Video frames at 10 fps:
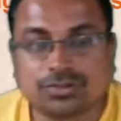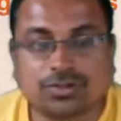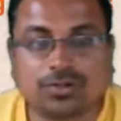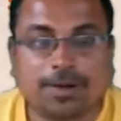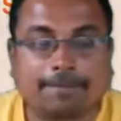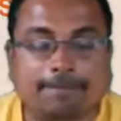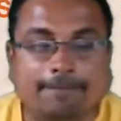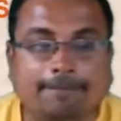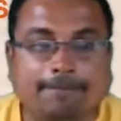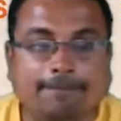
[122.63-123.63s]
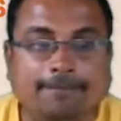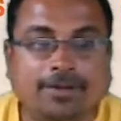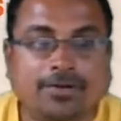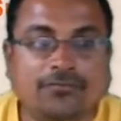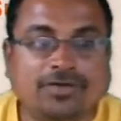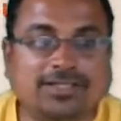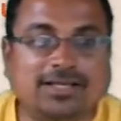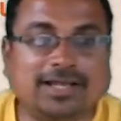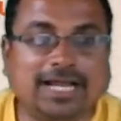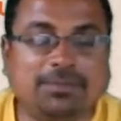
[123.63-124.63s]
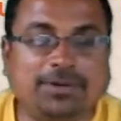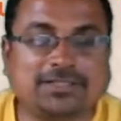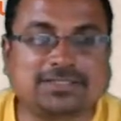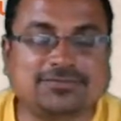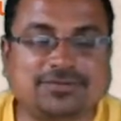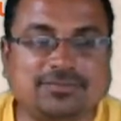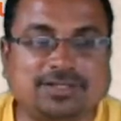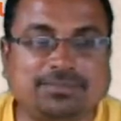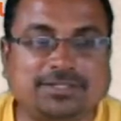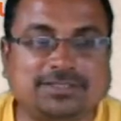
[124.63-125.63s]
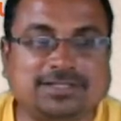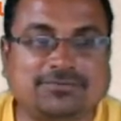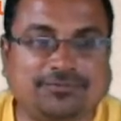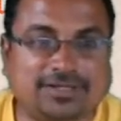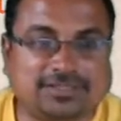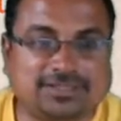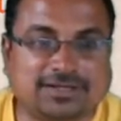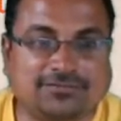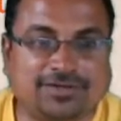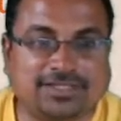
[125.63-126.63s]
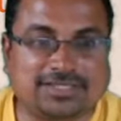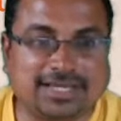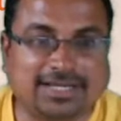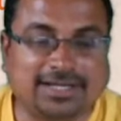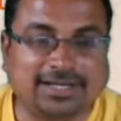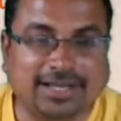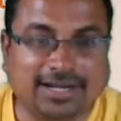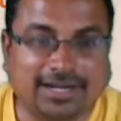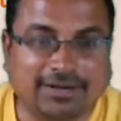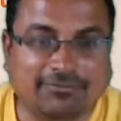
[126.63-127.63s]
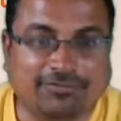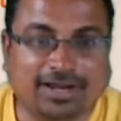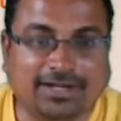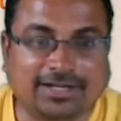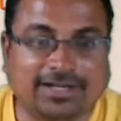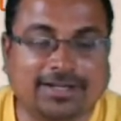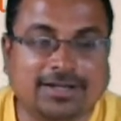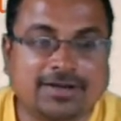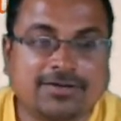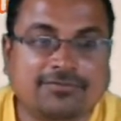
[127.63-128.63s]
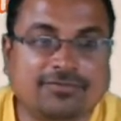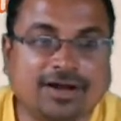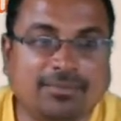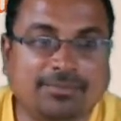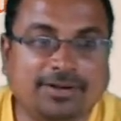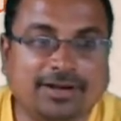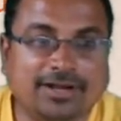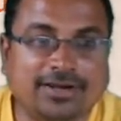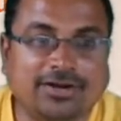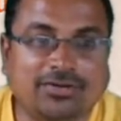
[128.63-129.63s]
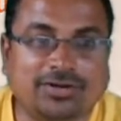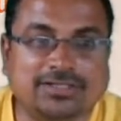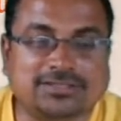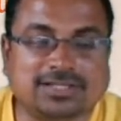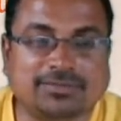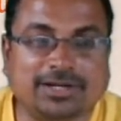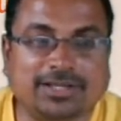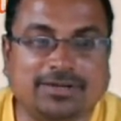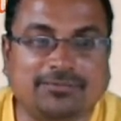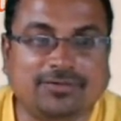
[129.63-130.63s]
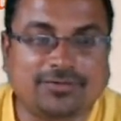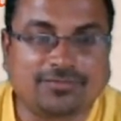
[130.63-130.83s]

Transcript: So when the light passing from the prism first surface, it get refracted from rarer to denser medium.